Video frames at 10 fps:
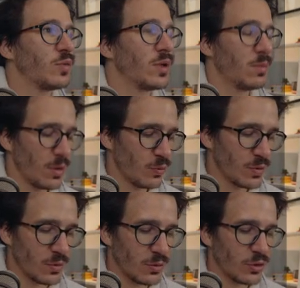What am I
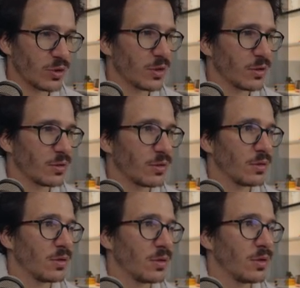resolutioning?
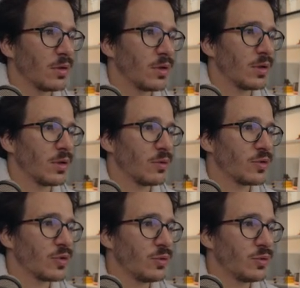
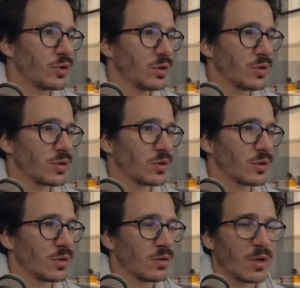Resolutions,
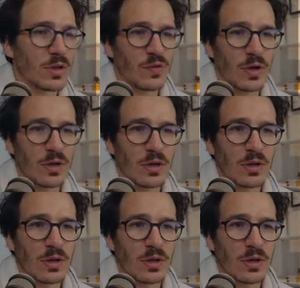oh, that's fine.